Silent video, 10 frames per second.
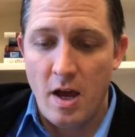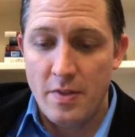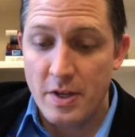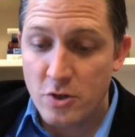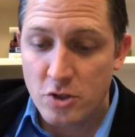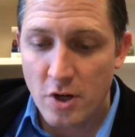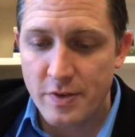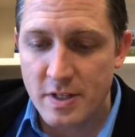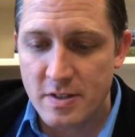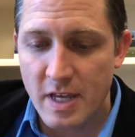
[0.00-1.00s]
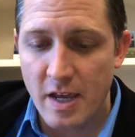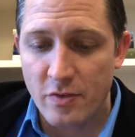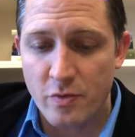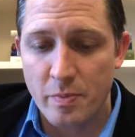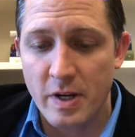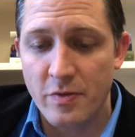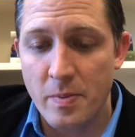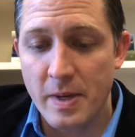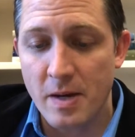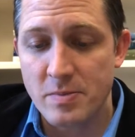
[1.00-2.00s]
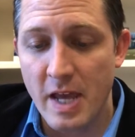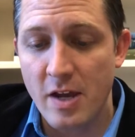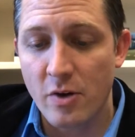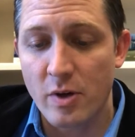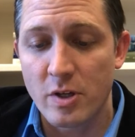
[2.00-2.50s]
"then your servant is safe. But if he becomes angry,